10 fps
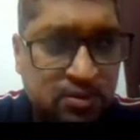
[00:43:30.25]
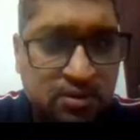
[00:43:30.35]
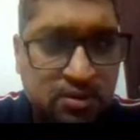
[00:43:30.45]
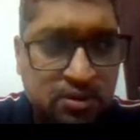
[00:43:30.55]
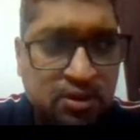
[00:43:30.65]

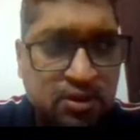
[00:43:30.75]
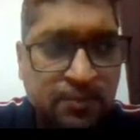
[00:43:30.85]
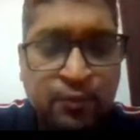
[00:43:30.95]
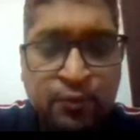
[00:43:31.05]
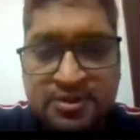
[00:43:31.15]

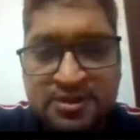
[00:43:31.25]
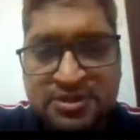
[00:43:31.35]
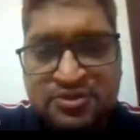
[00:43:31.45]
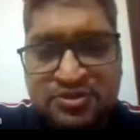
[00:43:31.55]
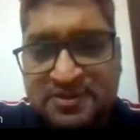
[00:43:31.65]
computation
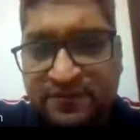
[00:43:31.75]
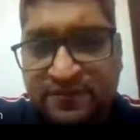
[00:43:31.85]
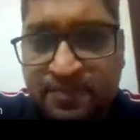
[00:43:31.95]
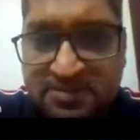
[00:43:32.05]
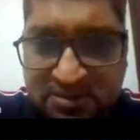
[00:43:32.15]
specific
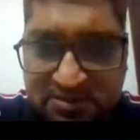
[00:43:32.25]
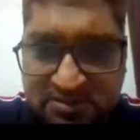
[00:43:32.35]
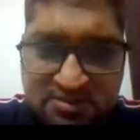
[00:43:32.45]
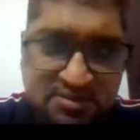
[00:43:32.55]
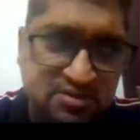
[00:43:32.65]
puzzles.
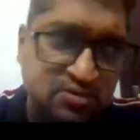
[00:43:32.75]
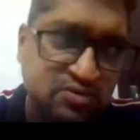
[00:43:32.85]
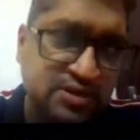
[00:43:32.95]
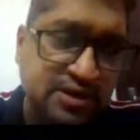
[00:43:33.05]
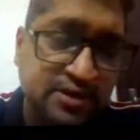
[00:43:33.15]
So
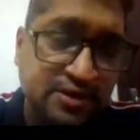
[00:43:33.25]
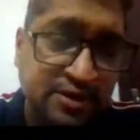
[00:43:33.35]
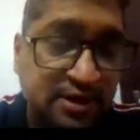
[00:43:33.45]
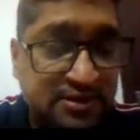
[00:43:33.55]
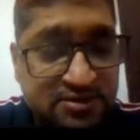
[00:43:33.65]
that
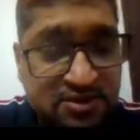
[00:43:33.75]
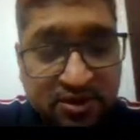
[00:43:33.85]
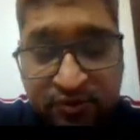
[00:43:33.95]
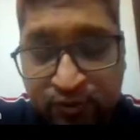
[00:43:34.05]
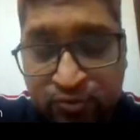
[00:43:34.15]
needs a
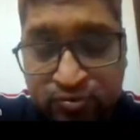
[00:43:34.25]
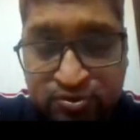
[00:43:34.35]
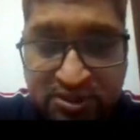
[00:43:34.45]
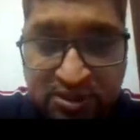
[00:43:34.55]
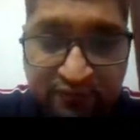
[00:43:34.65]
huge
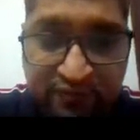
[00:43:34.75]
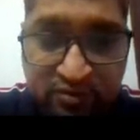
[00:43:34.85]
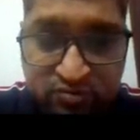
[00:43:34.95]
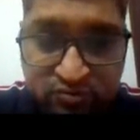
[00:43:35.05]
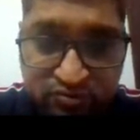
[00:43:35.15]
set of
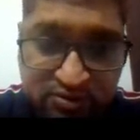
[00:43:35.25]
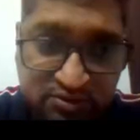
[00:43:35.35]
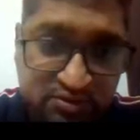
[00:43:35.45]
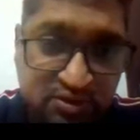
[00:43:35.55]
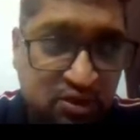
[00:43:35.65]

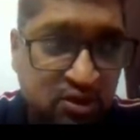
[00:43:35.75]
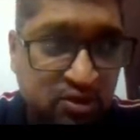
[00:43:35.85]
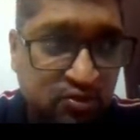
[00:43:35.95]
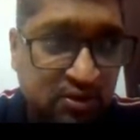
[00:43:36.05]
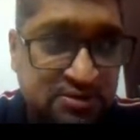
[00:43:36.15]
resources.
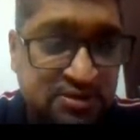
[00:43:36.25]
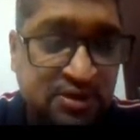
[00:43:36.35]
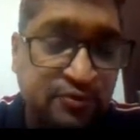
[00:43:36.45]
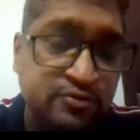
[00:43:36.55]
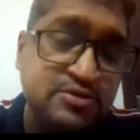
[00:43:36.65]
You can say
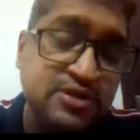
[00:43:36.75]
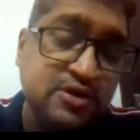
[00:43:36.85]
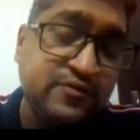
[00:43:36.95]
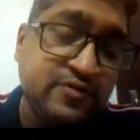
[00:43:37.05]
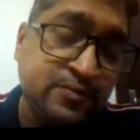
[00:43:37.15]
huge set
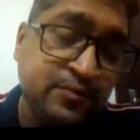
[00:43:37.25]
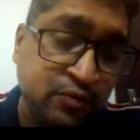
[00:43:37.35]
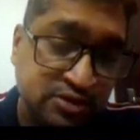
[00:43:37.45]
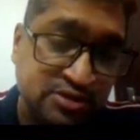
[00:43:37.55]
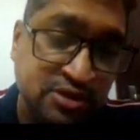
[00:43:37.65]
of
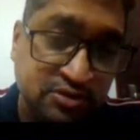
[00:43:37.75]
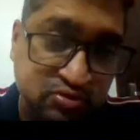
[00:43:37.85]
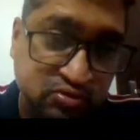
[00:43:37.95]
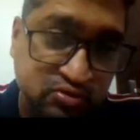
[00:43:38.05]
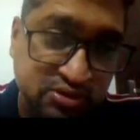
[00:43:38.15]
computational
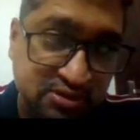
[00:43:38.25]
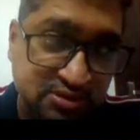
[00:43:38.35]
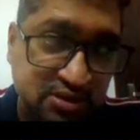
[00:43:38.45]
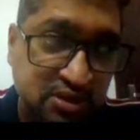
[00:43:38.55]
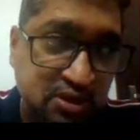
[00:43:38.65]
resources.
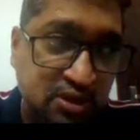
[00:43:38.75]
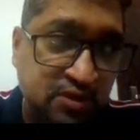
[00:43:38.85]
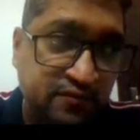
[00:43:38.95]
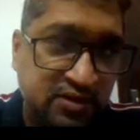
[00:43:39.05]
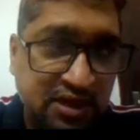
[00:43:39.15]

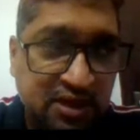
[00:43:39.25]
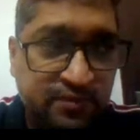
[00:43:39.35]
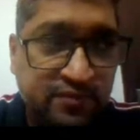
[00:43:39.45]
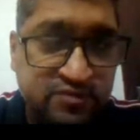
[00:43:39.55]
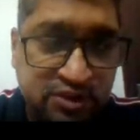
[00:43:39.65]
With the help
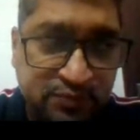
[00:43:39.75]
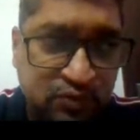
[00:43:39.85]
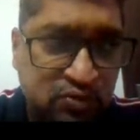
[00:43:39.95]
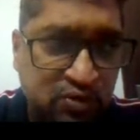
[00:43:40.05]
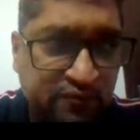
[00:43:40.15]
of
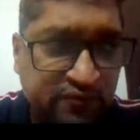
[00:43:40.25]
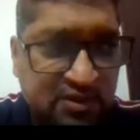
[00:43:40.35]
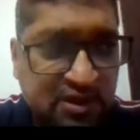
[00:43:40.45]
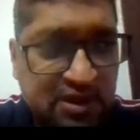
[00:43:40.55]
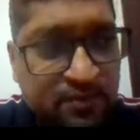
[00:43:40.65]
GPU or with
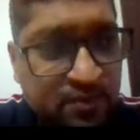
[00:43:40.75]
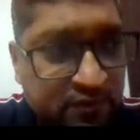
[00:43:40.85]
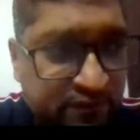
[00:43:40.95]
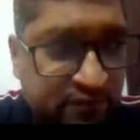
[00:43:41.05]
the help of